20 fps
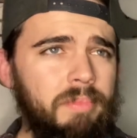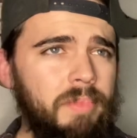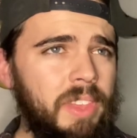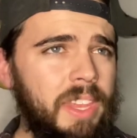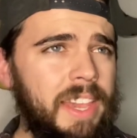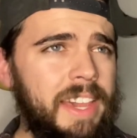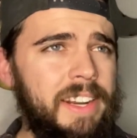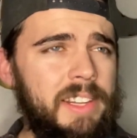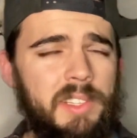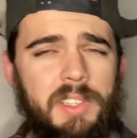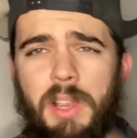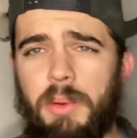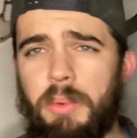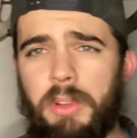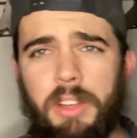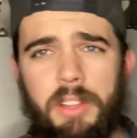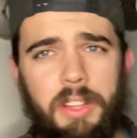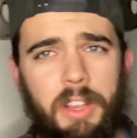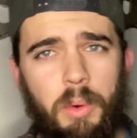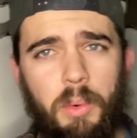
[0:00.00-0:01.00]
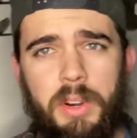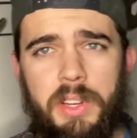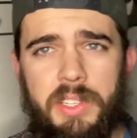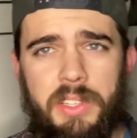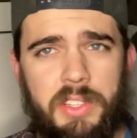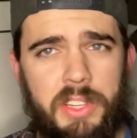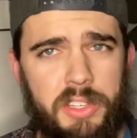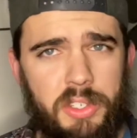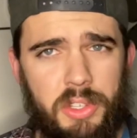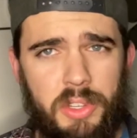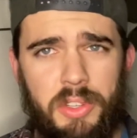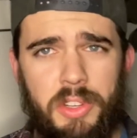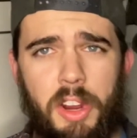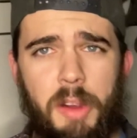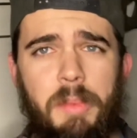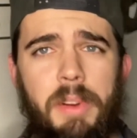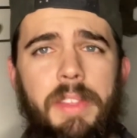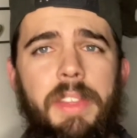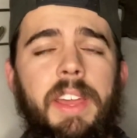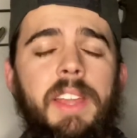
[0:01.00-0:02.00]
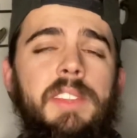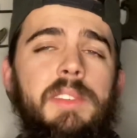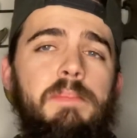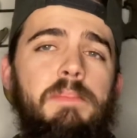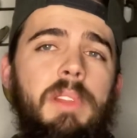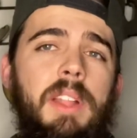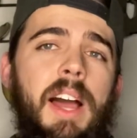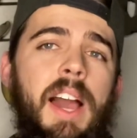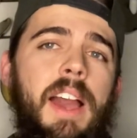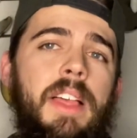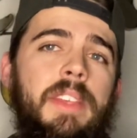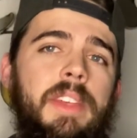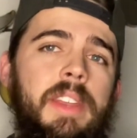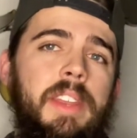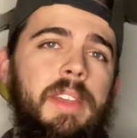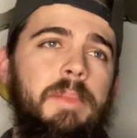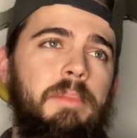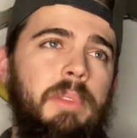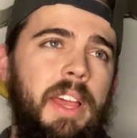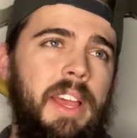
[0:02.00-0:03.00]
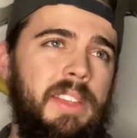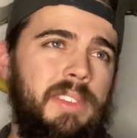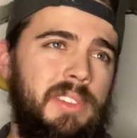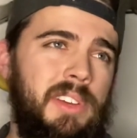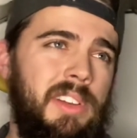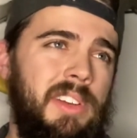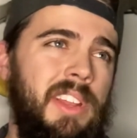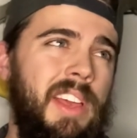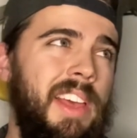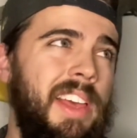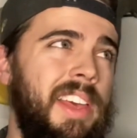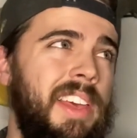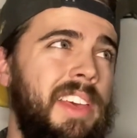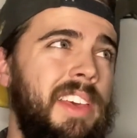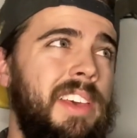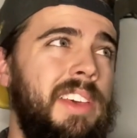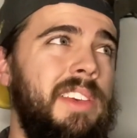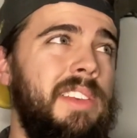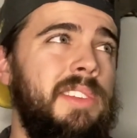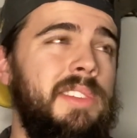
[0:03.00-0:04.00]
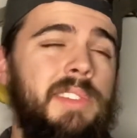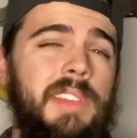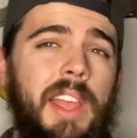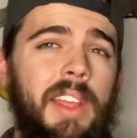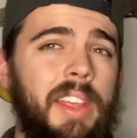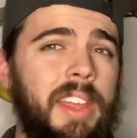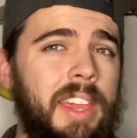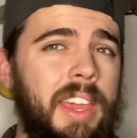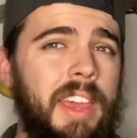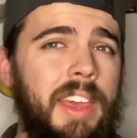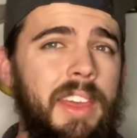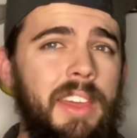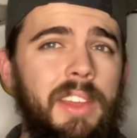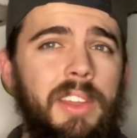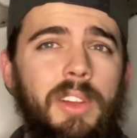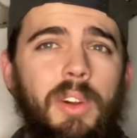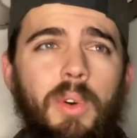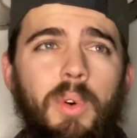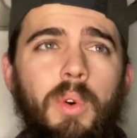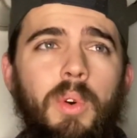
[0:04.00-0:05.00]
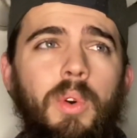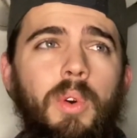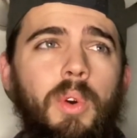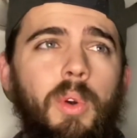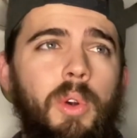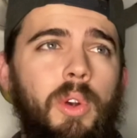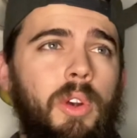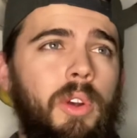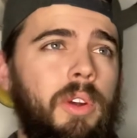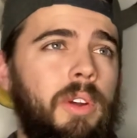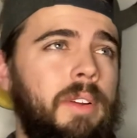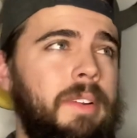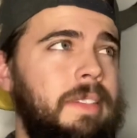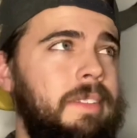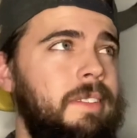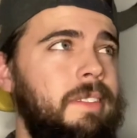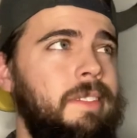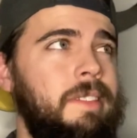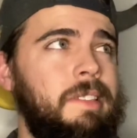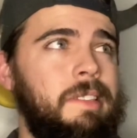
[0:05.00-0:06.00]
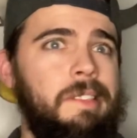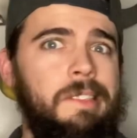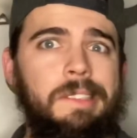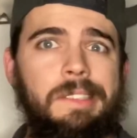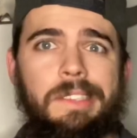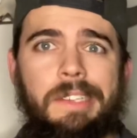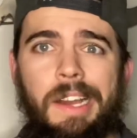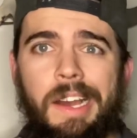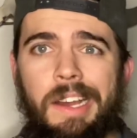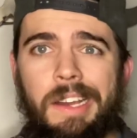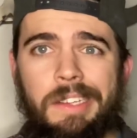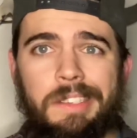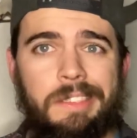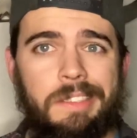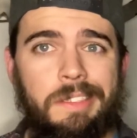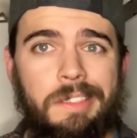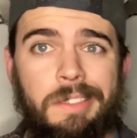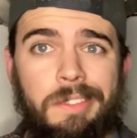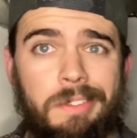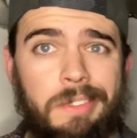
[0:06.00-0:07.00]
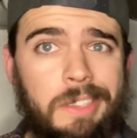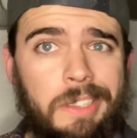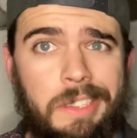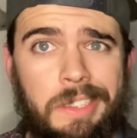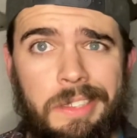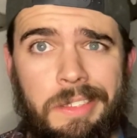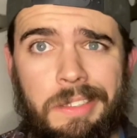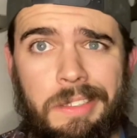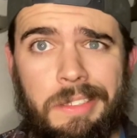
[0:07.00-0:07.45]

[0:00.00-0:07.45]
And it's not really clear what his intentions are, but I think it's implied that he plans on selling it or God knows what else.